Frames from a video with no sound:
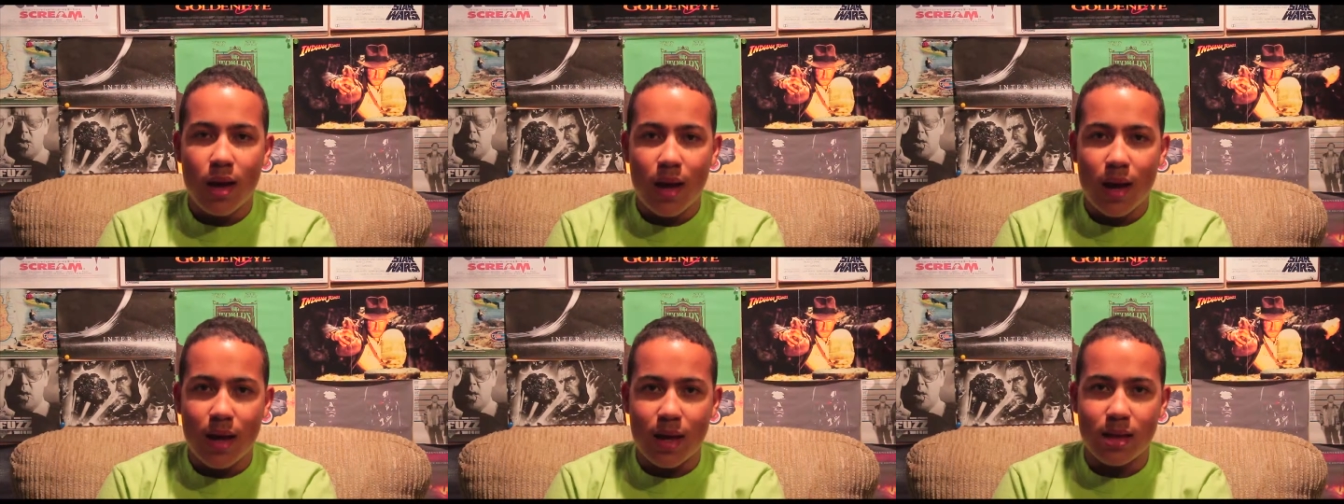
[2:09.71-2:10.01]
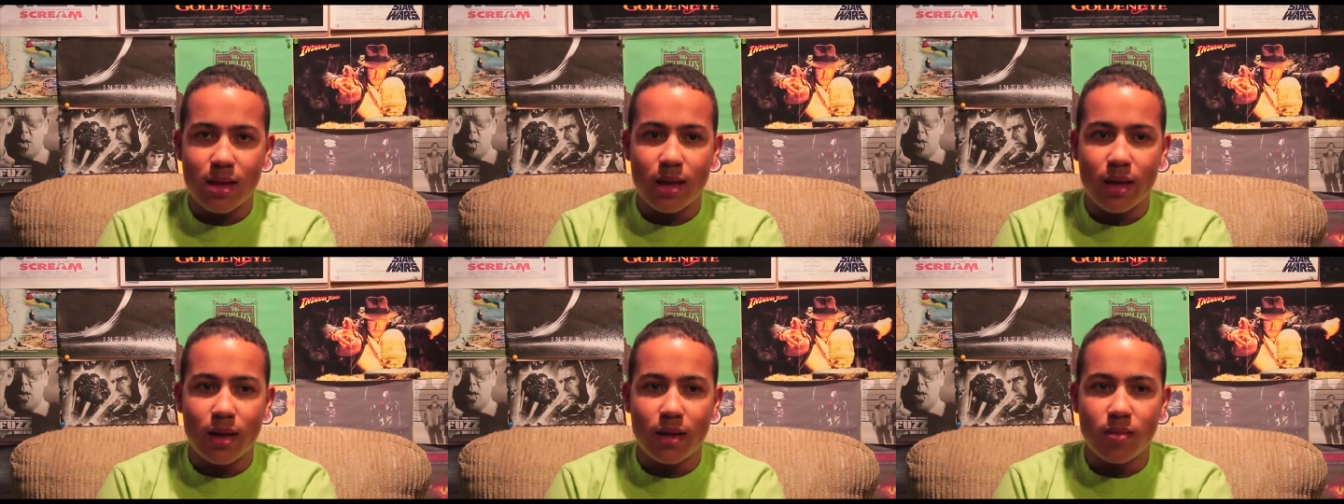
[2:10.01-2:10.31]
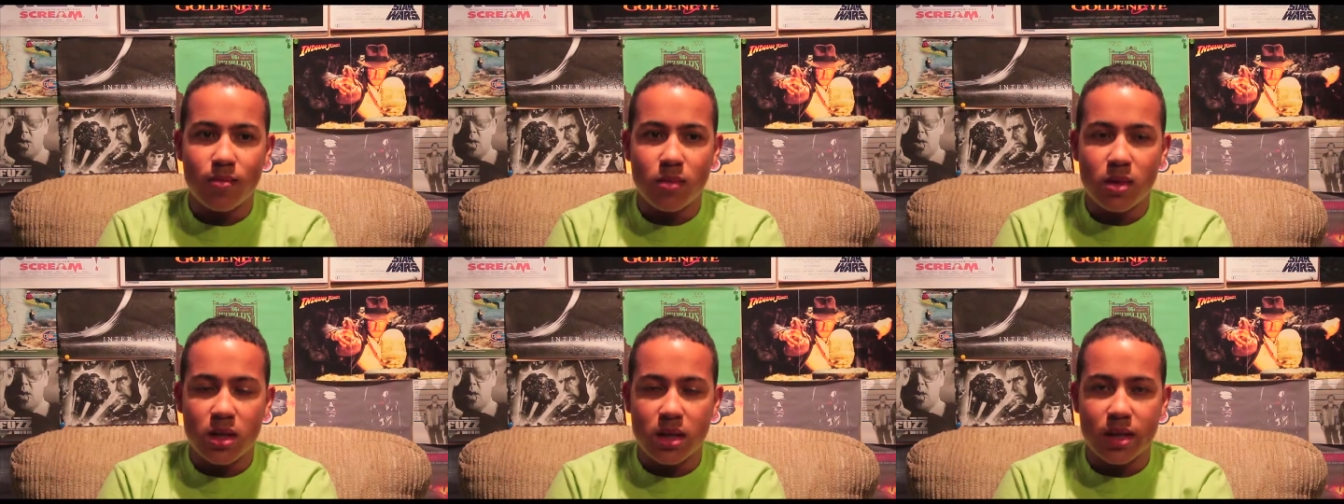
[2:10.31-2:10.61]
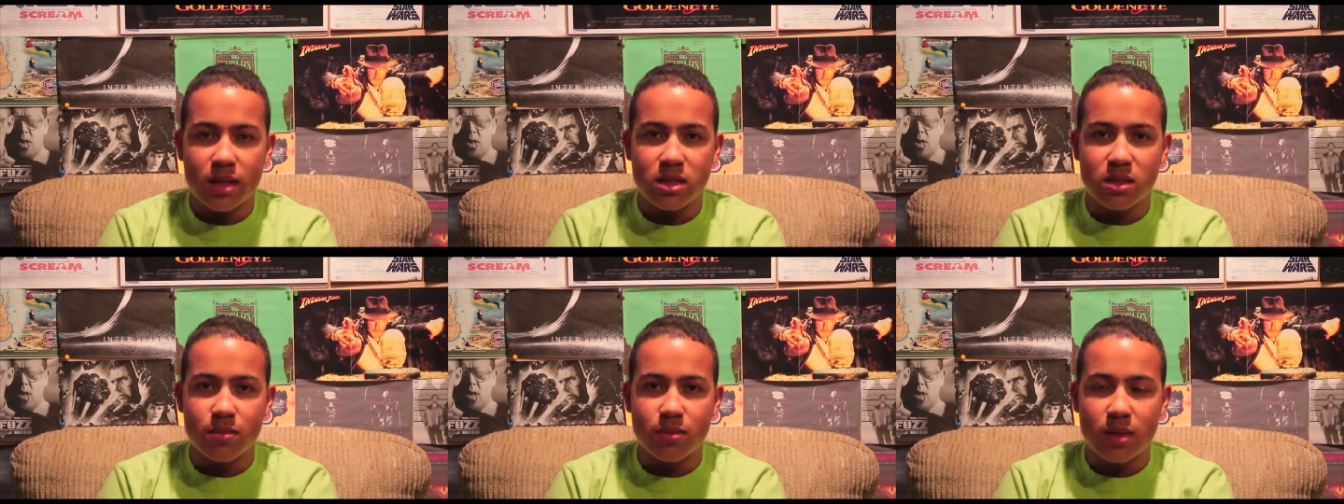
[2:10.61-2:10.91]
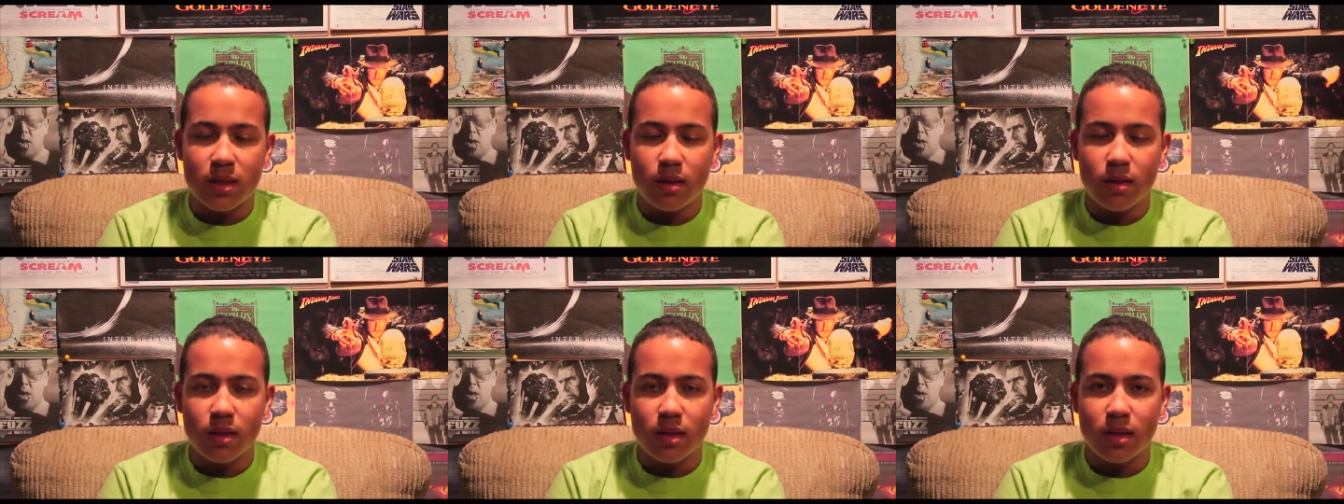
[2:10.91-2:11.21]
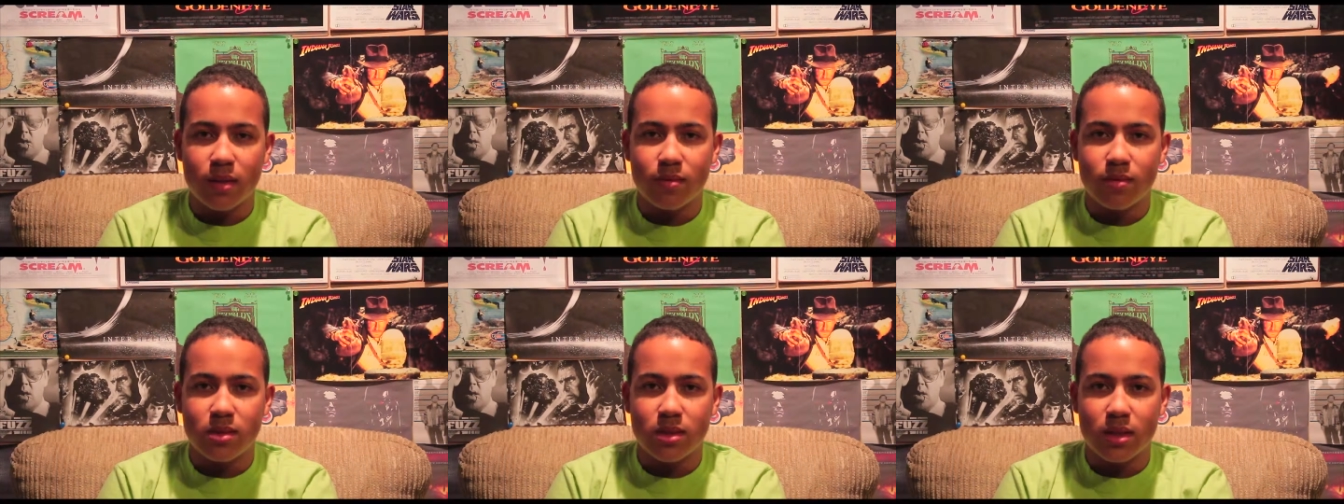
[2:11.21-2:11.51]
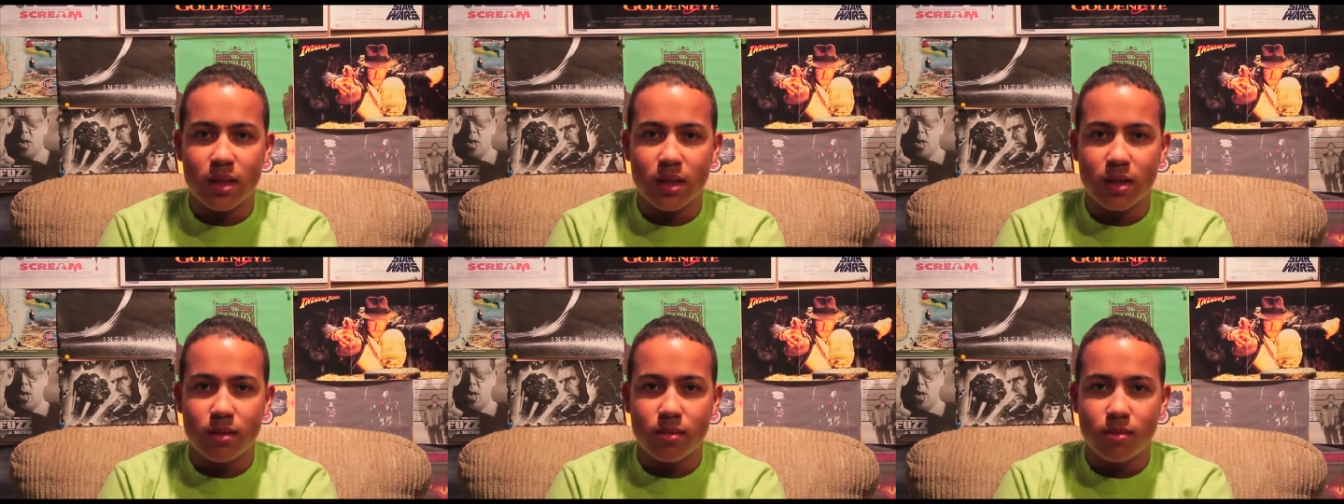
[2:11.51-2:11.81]
and then he ends up killing him to
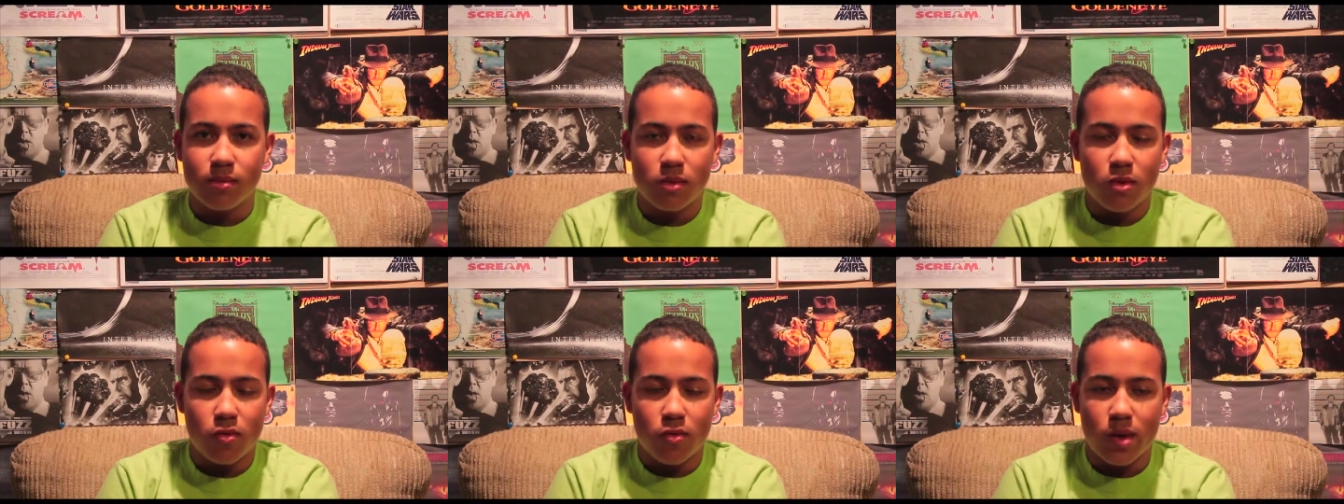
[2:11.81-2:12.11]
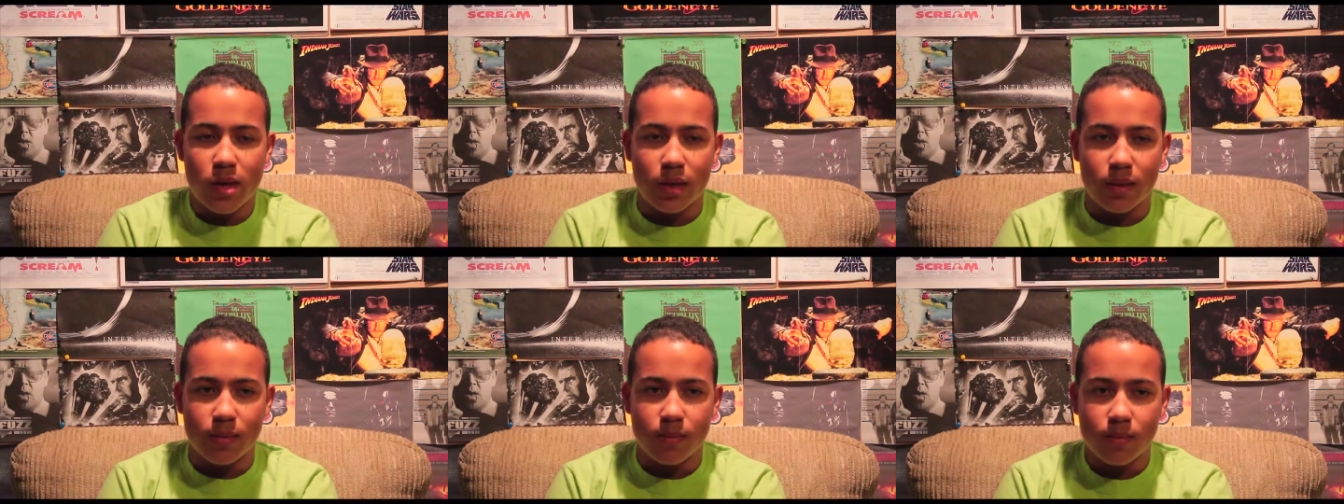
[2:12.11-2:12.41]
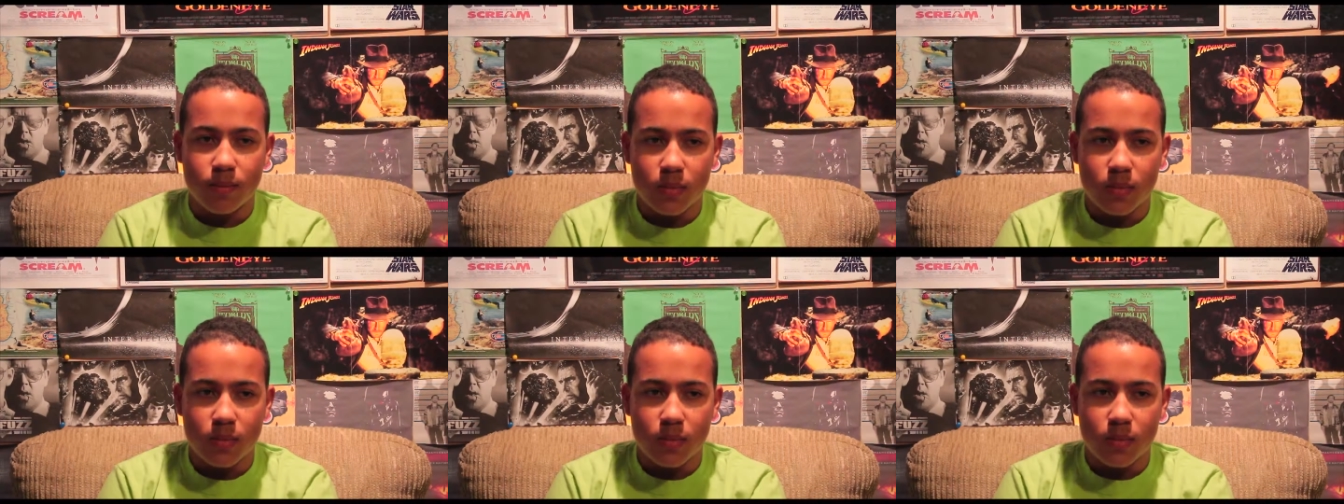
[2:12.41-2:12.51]
get the ring.